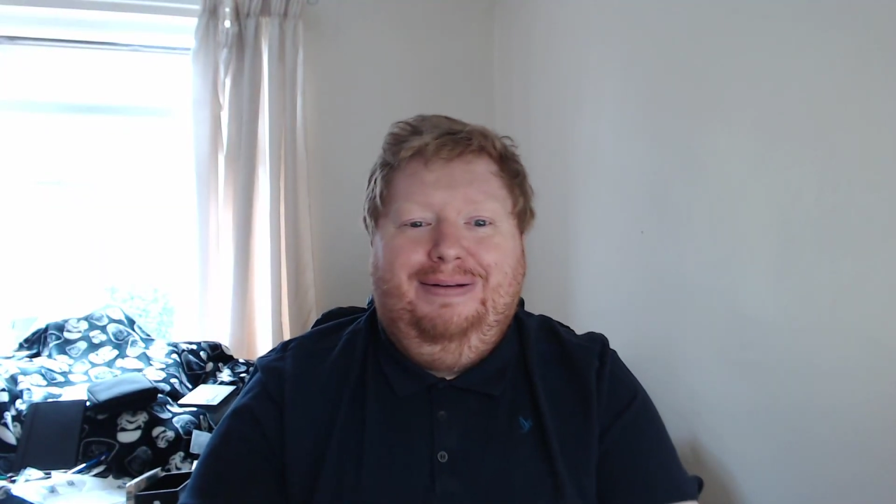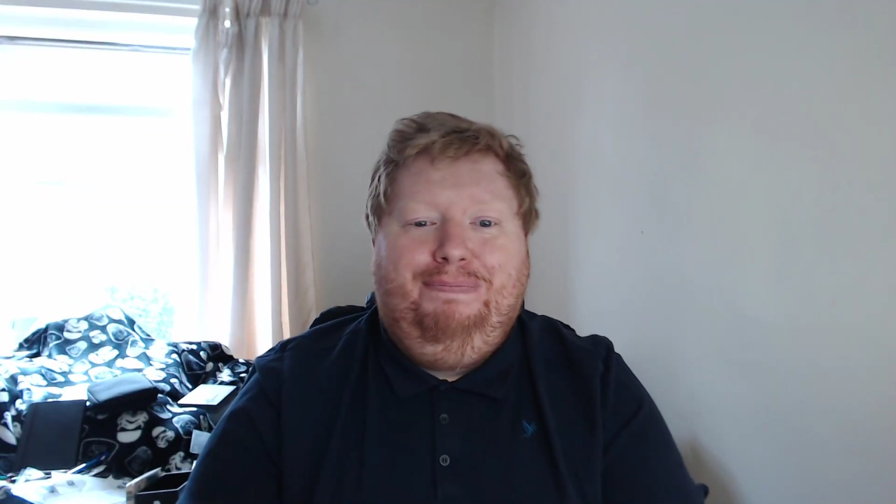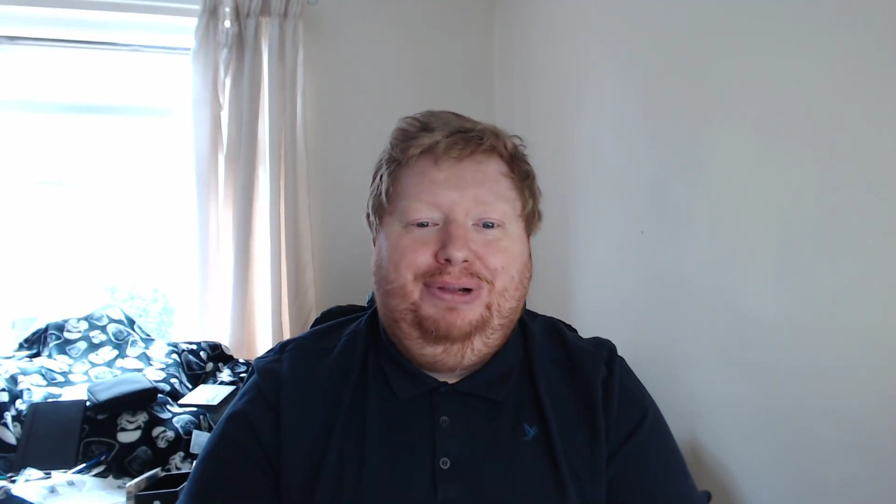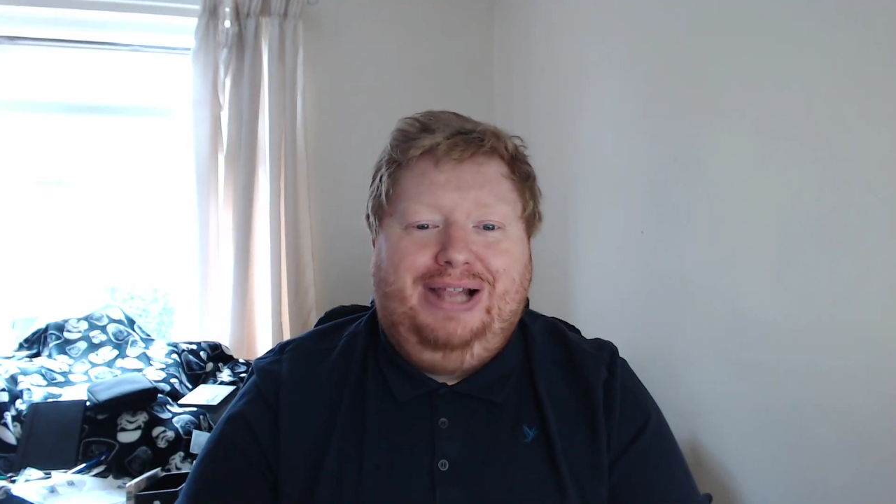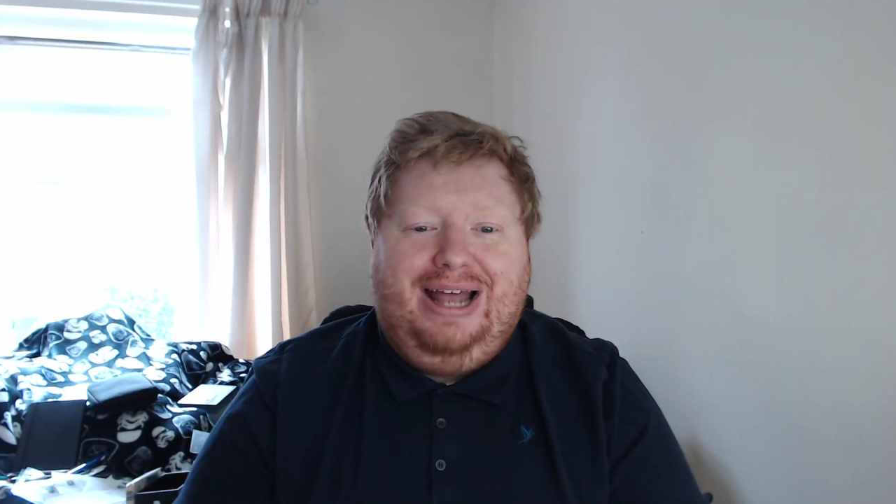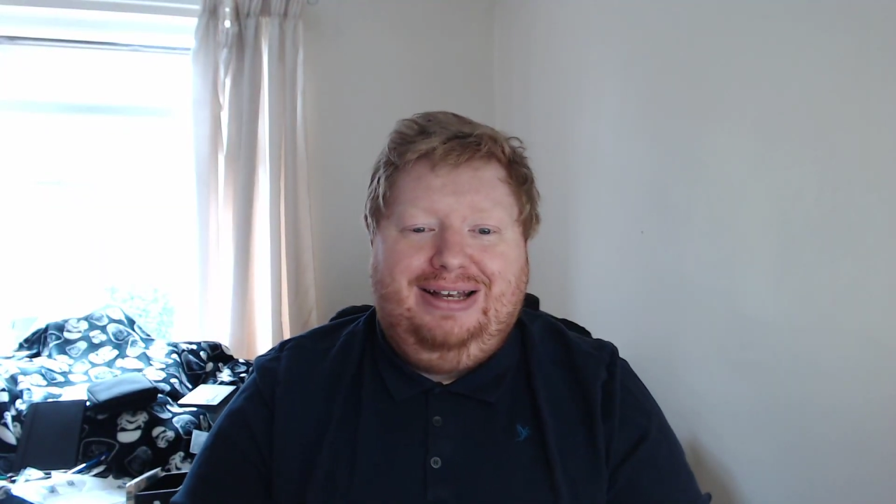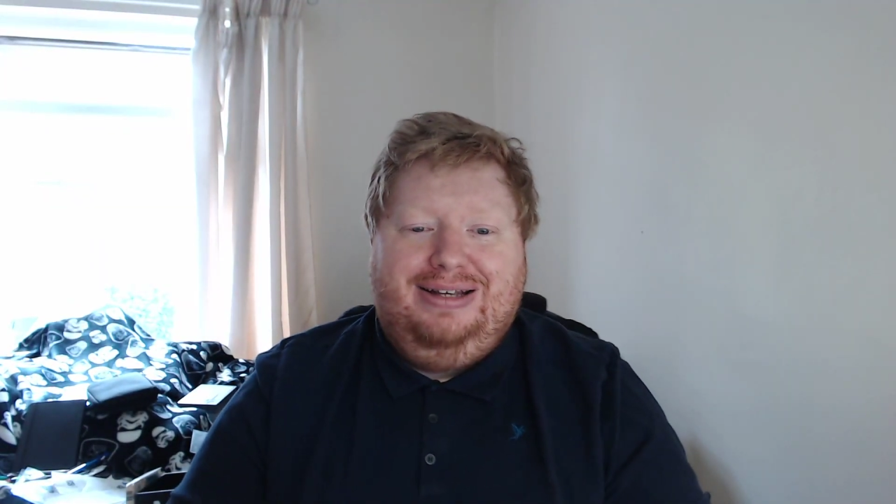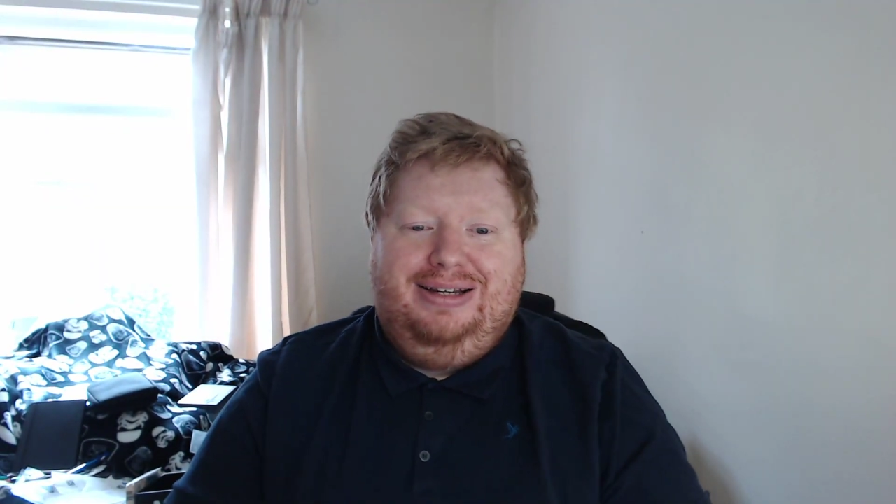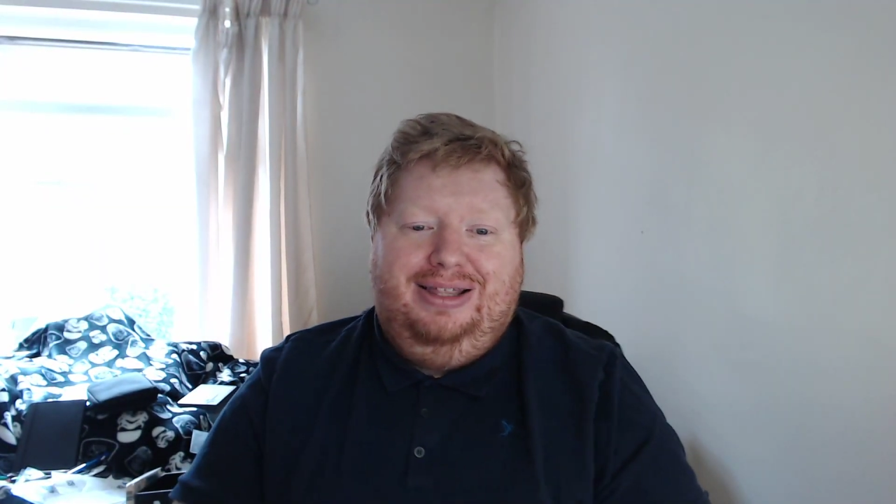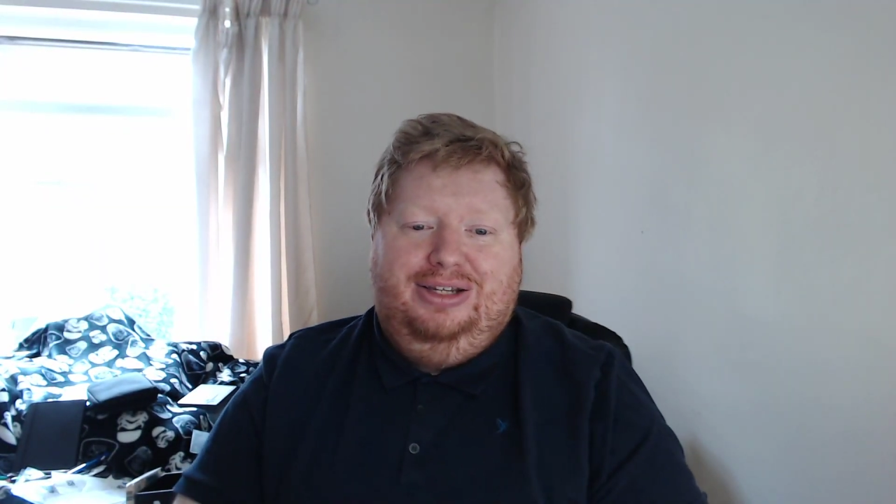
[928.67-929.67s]

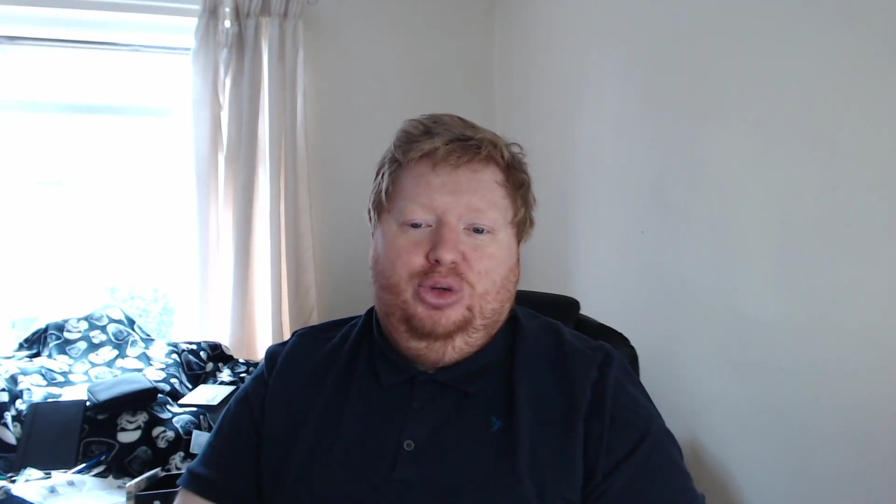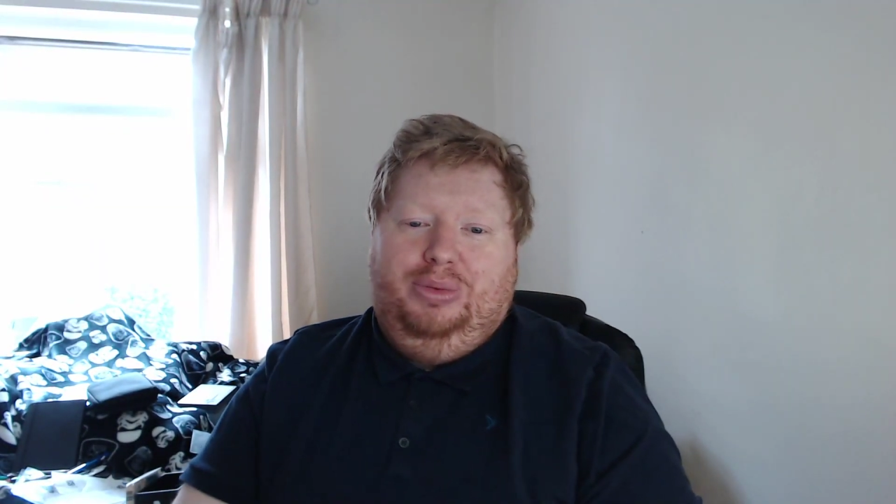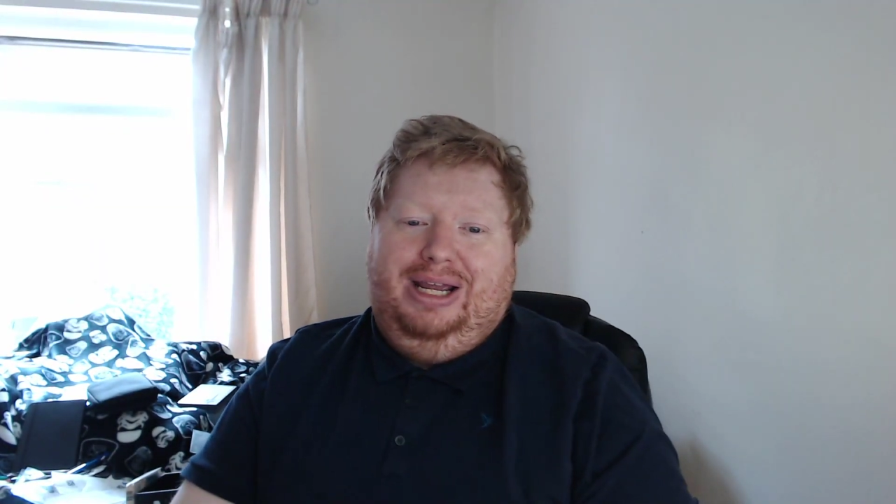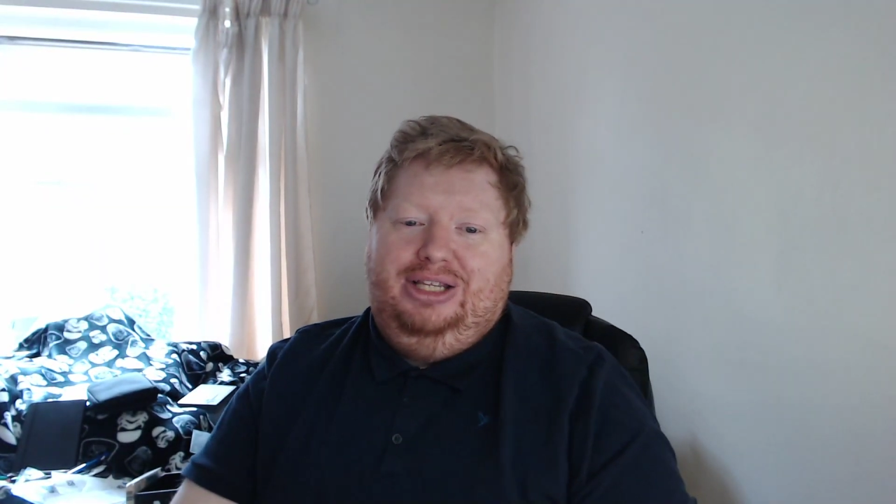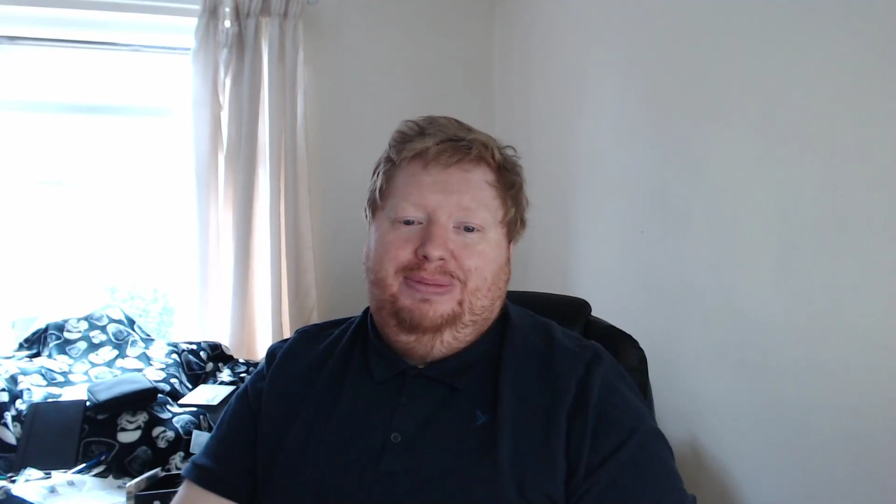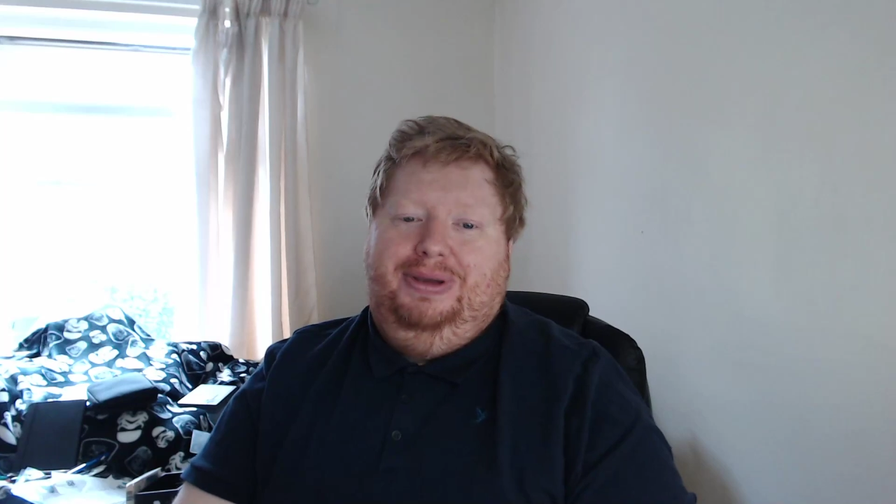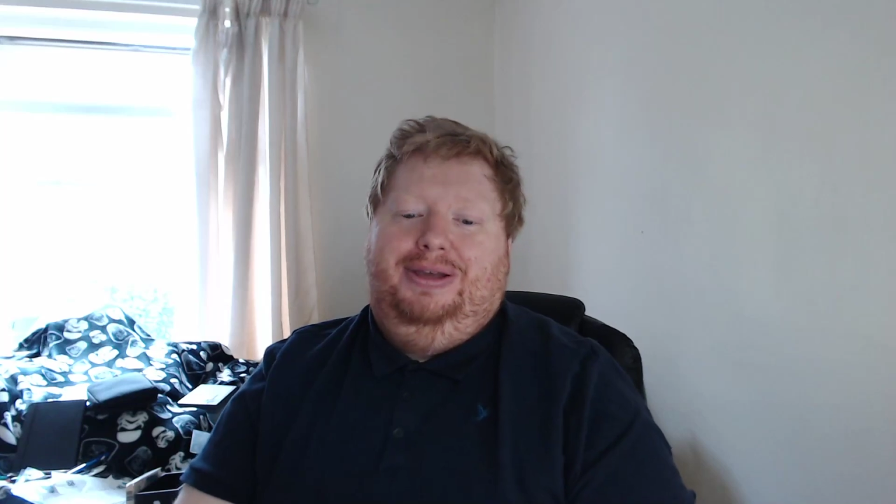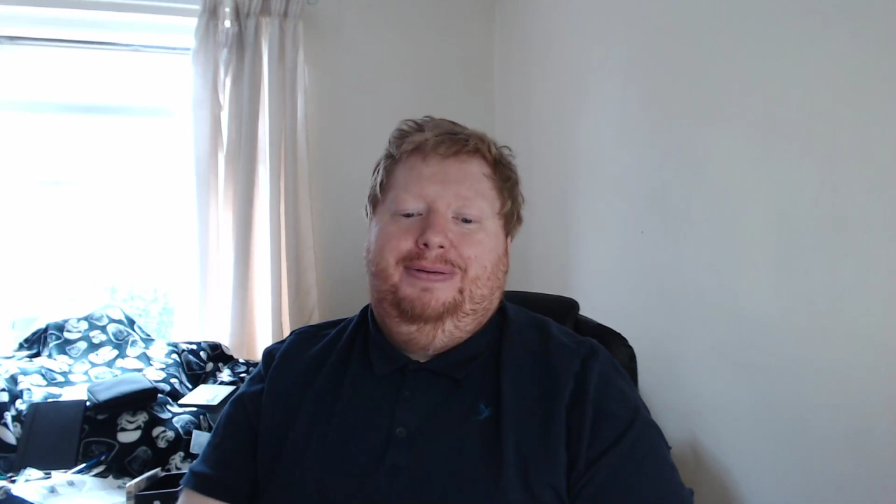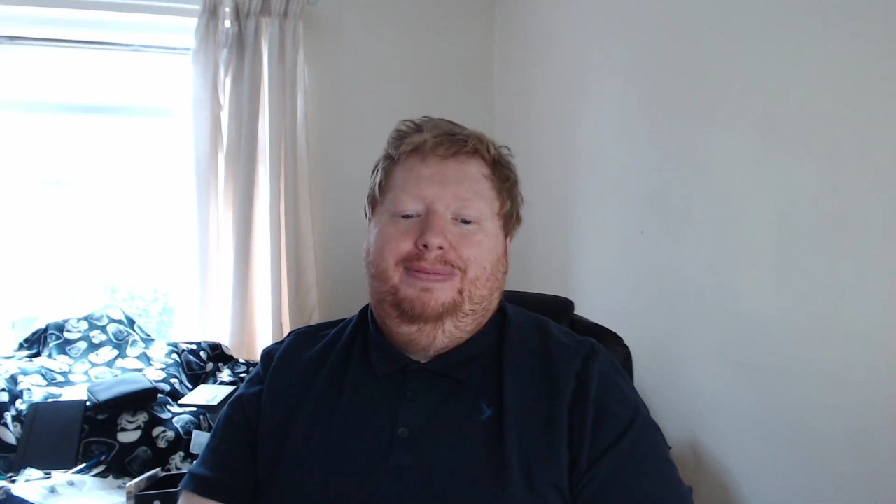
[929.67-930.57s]
planned this update to be.